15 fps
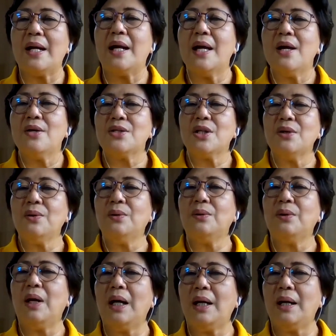All right,
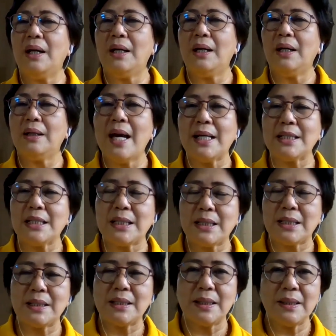so,
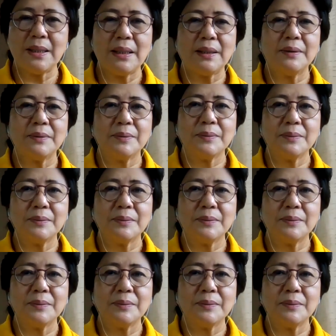yes.